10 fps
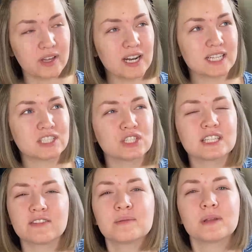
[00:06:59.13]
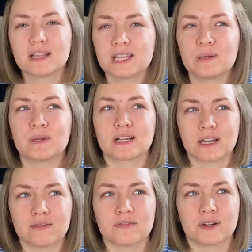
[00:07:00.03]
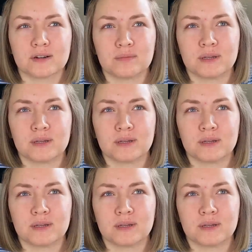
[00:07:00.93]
and it's just giving me a little bit of comfort